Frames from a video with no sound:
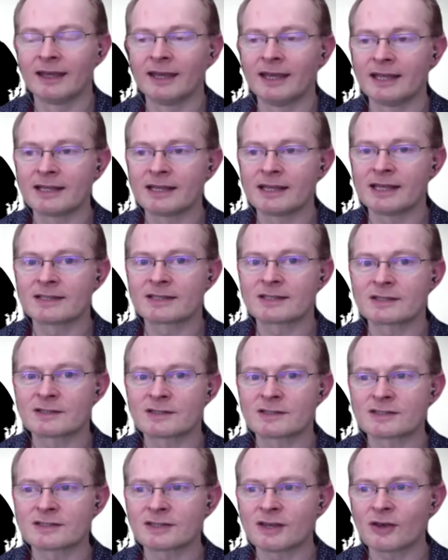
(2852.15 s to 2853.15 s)
It's
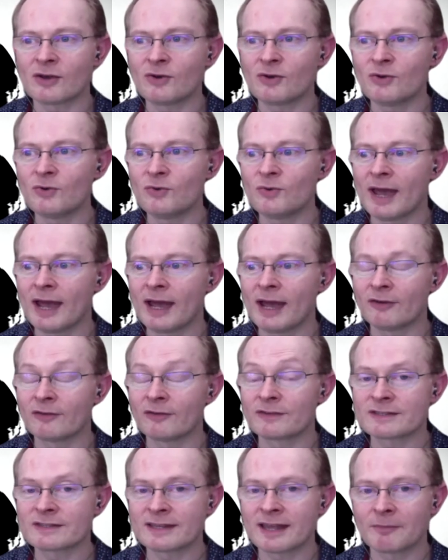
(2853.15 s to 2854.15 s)
so out of
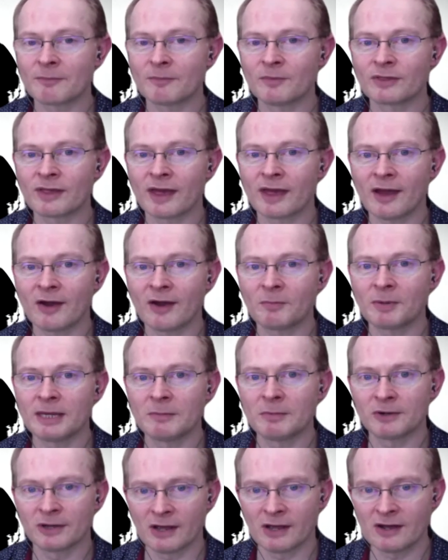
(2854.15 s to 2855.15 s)
step with how
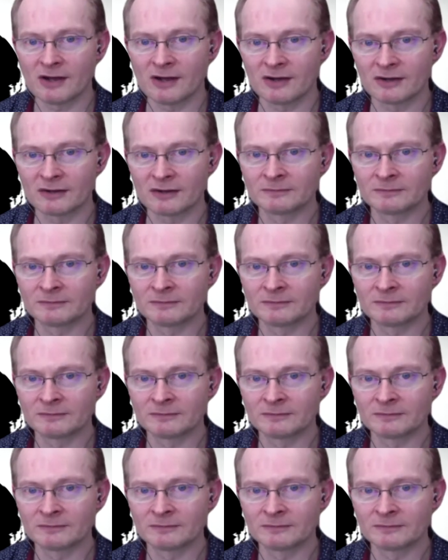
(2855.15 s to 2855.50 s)
people are,